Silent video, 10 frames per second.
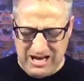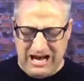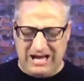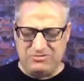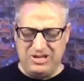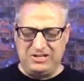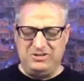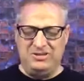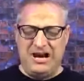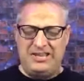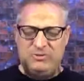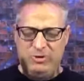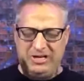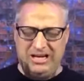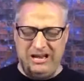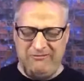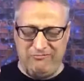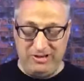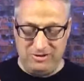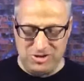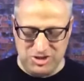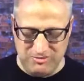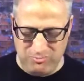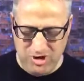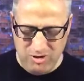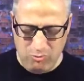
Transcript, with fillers: I thank you, God, that we can have fellowship